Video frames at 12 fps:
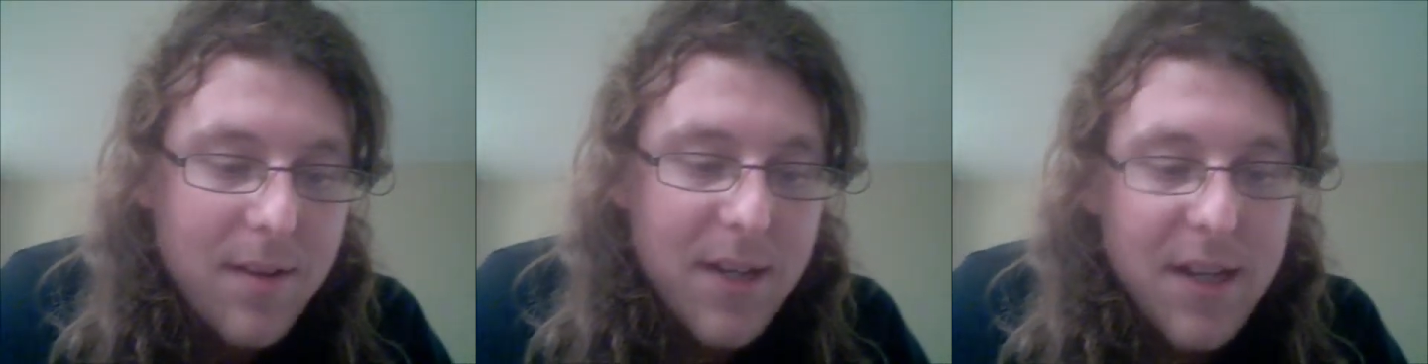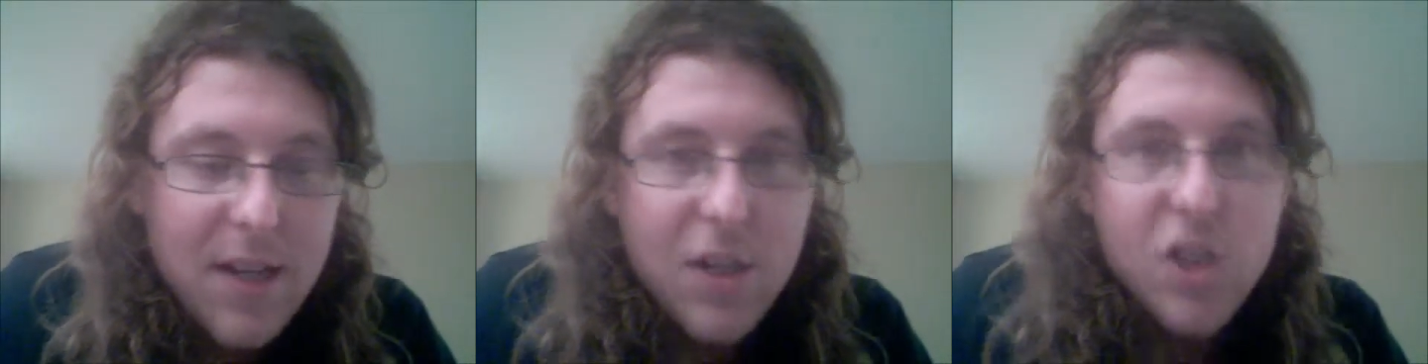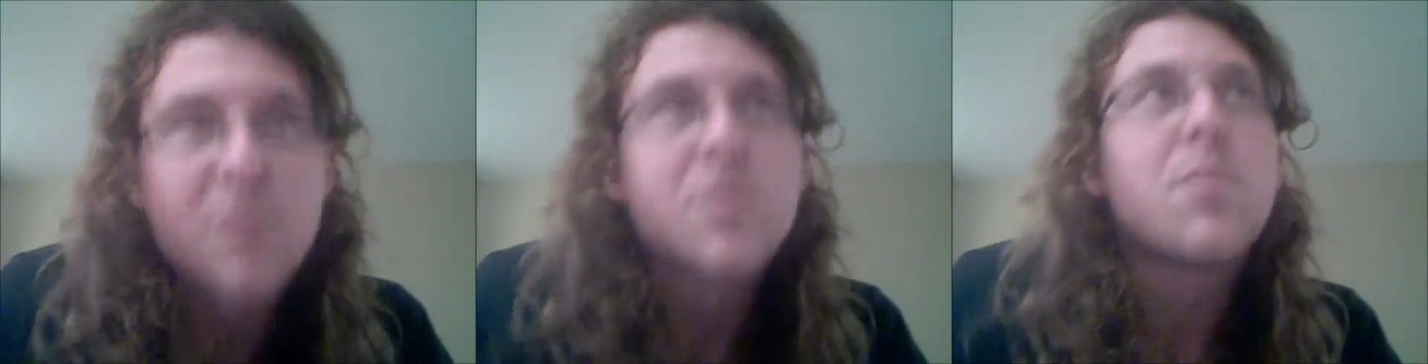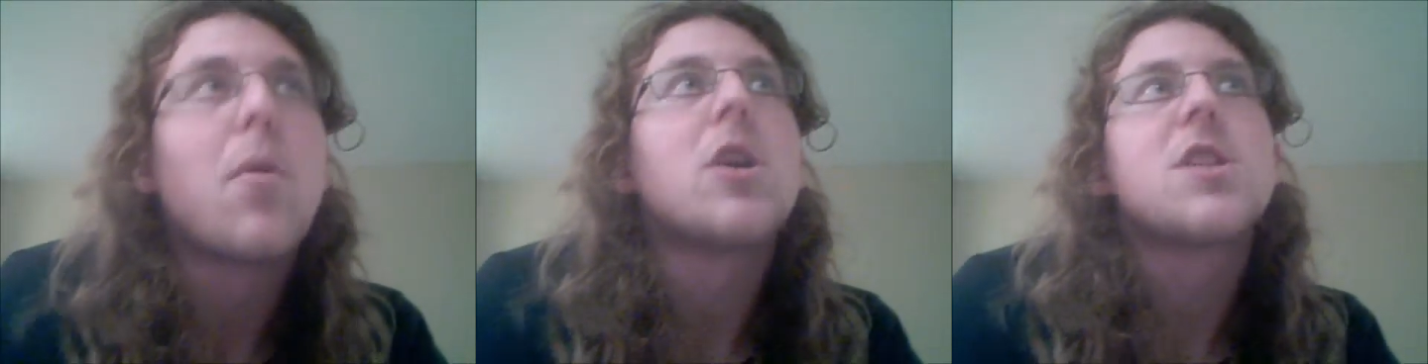James
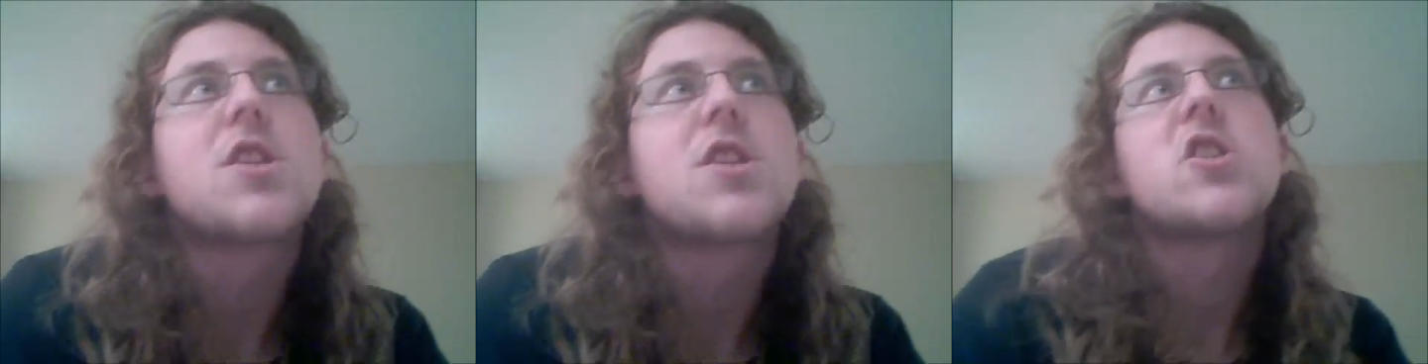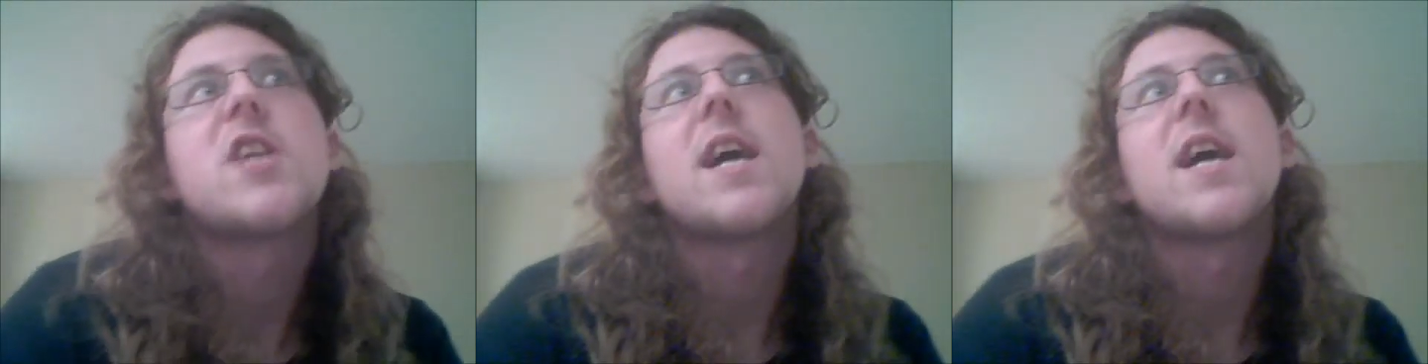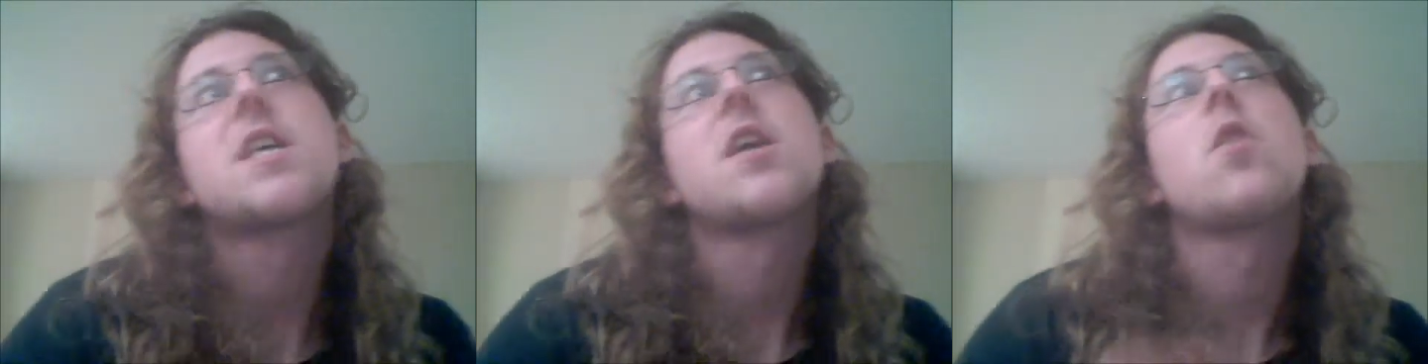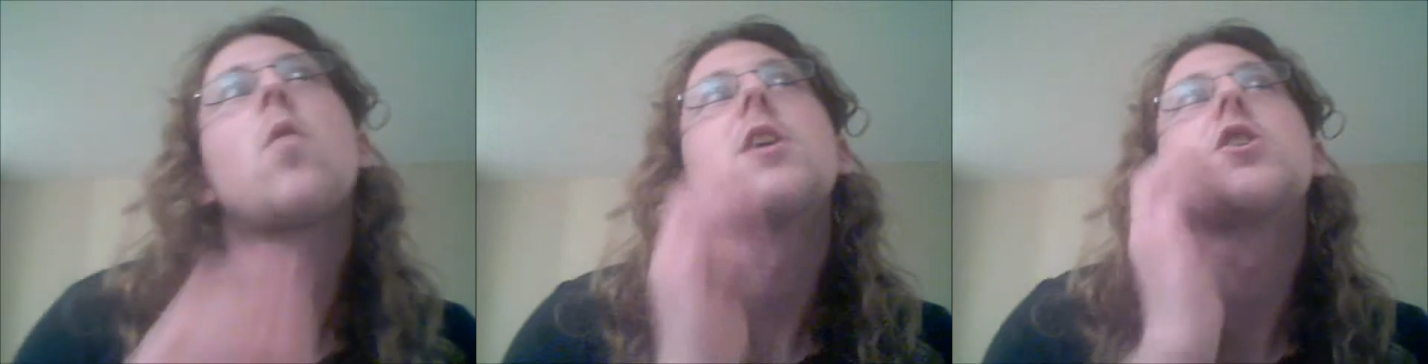Bond starts asking
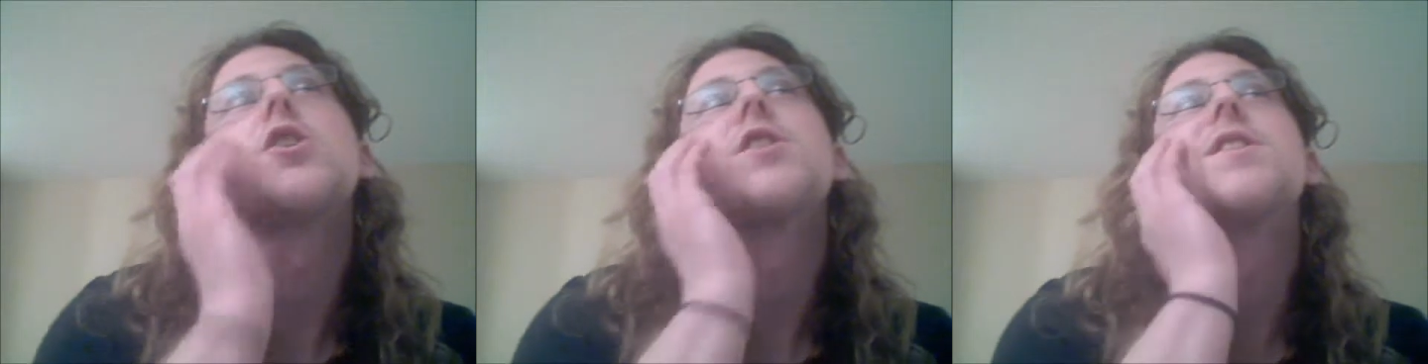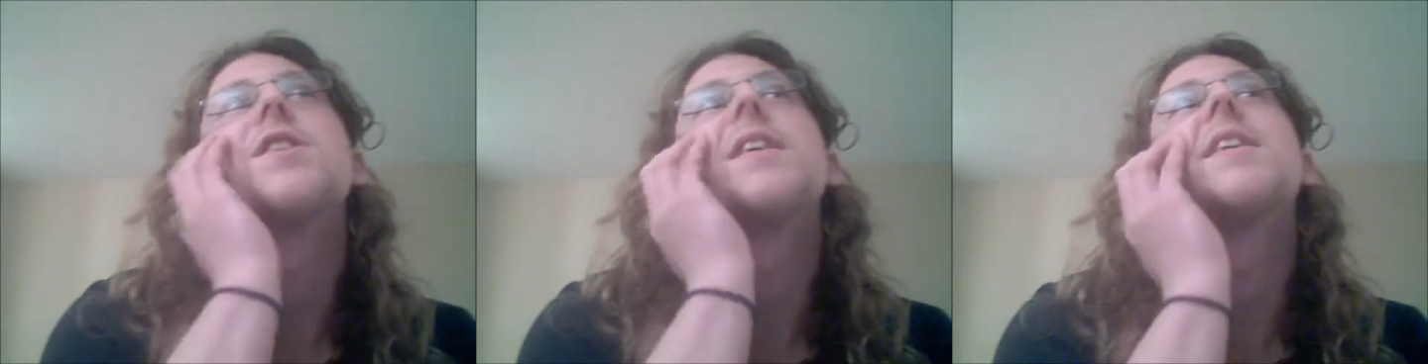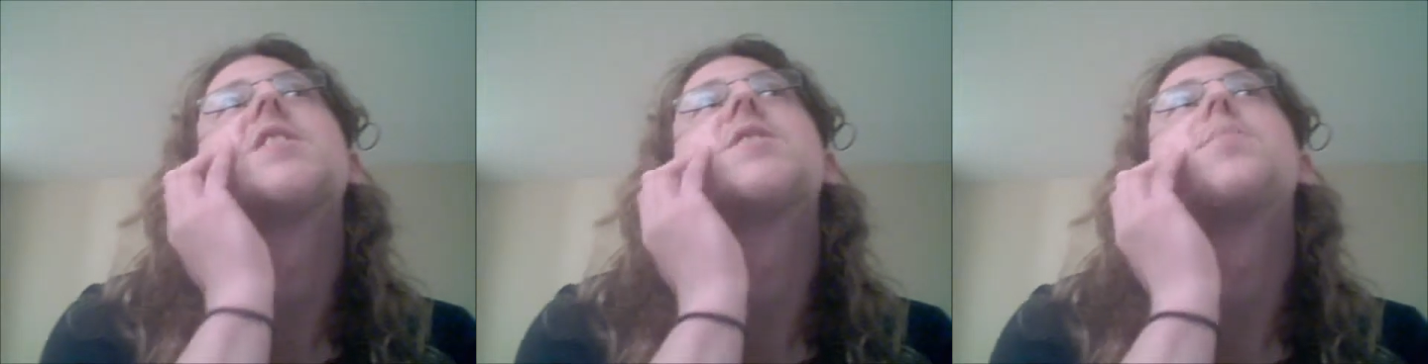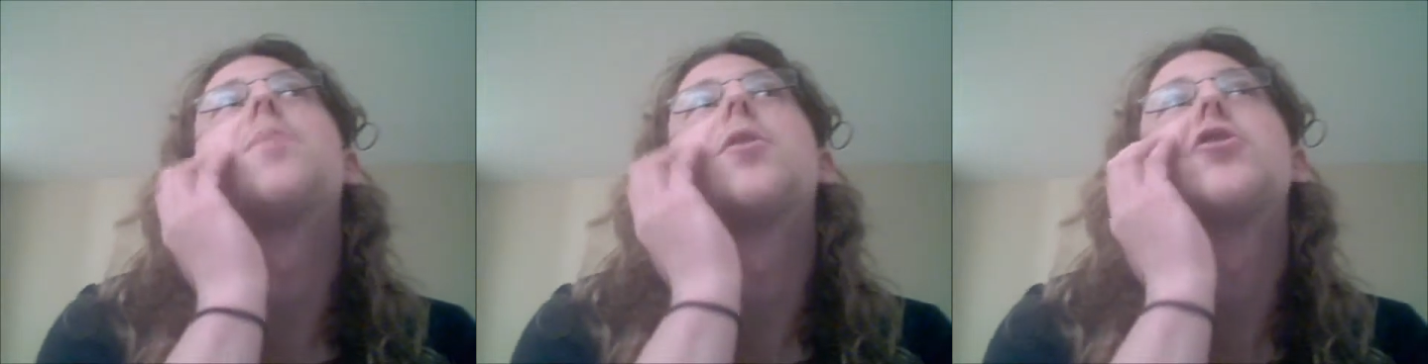questions like
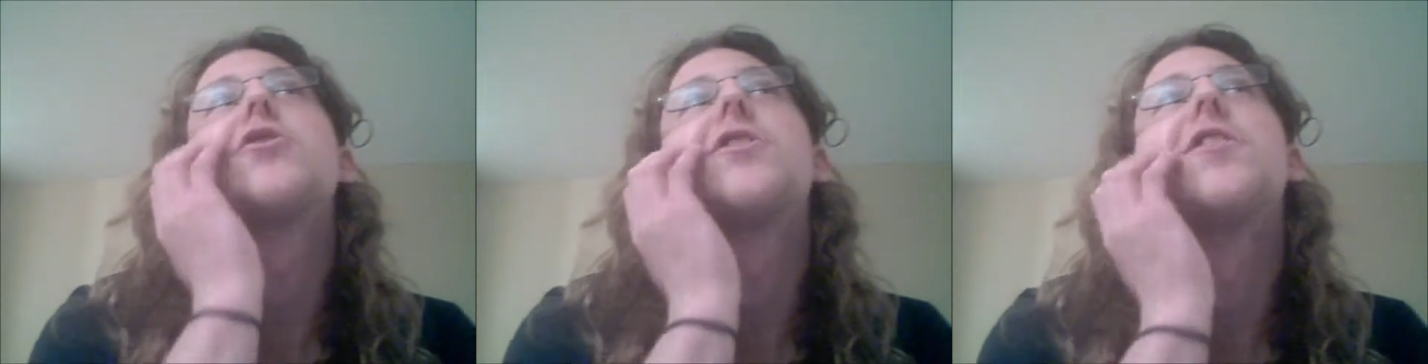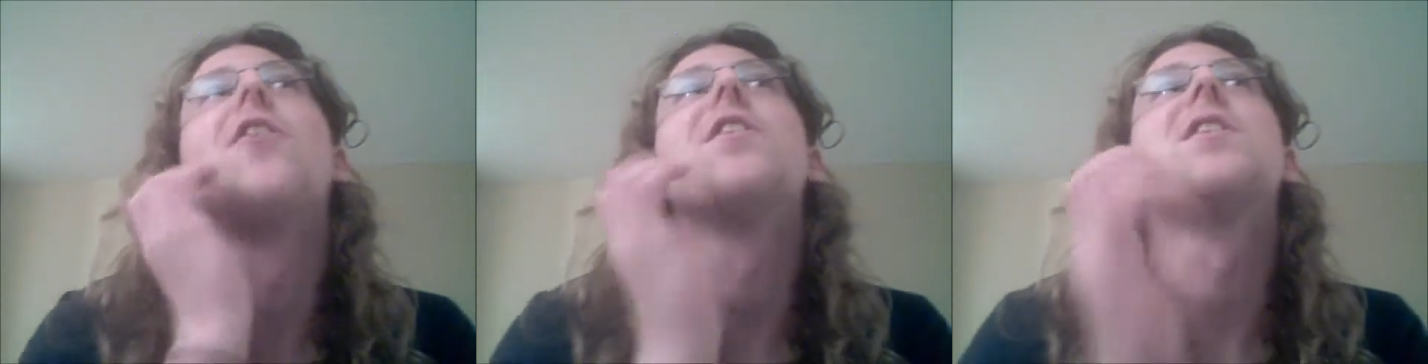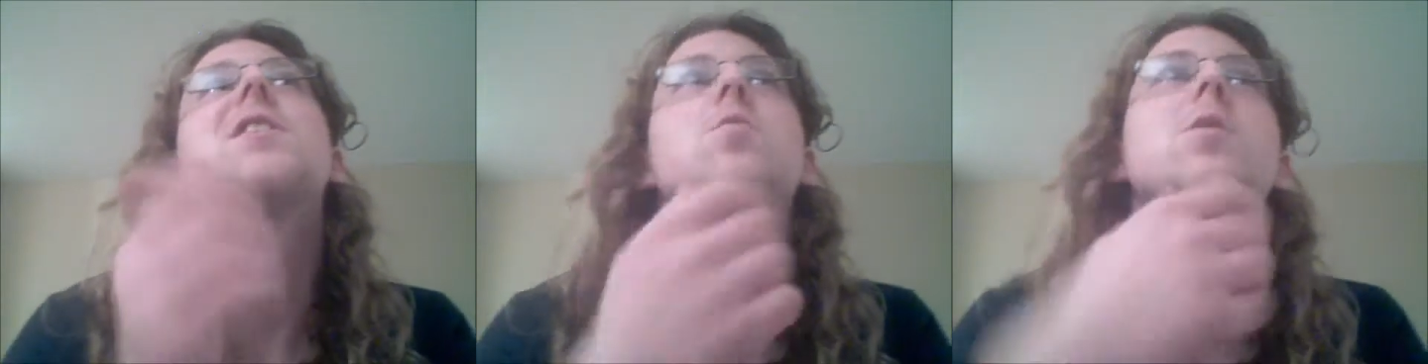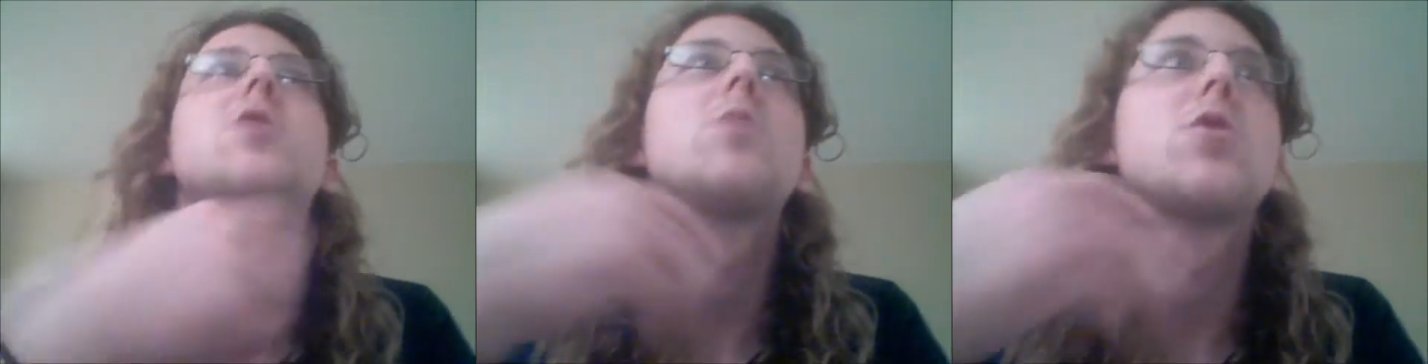Smersh and all this,
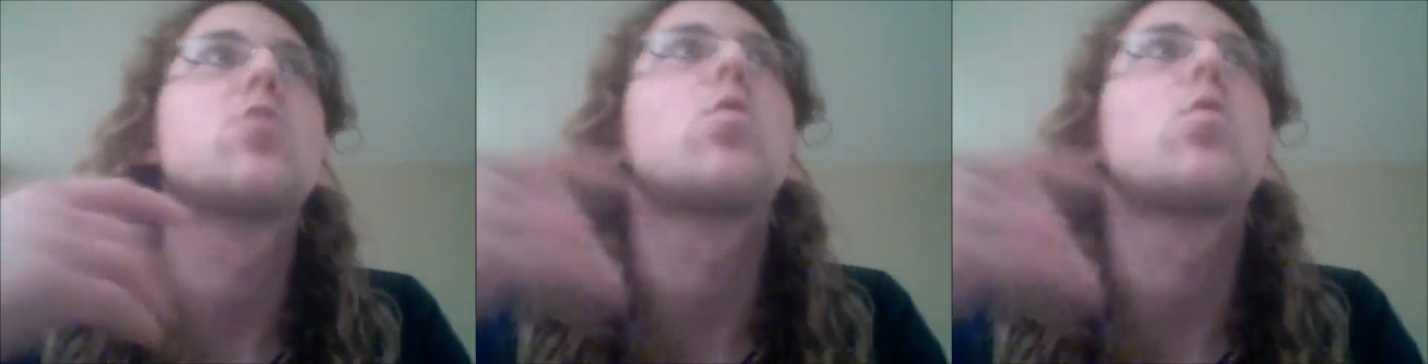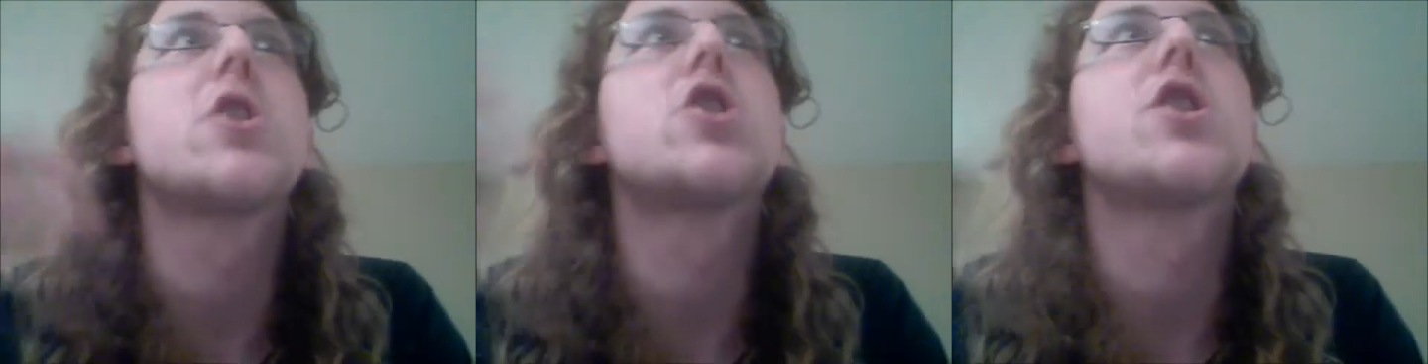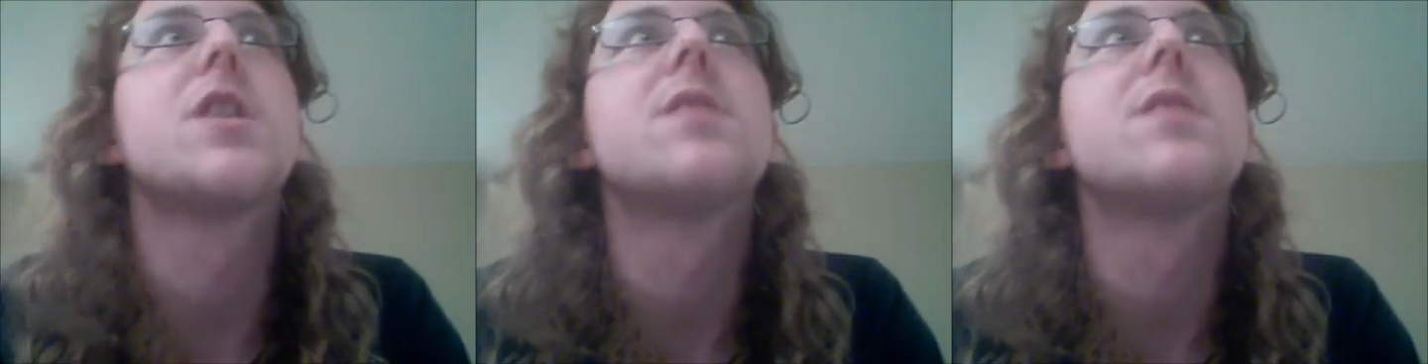which was Russian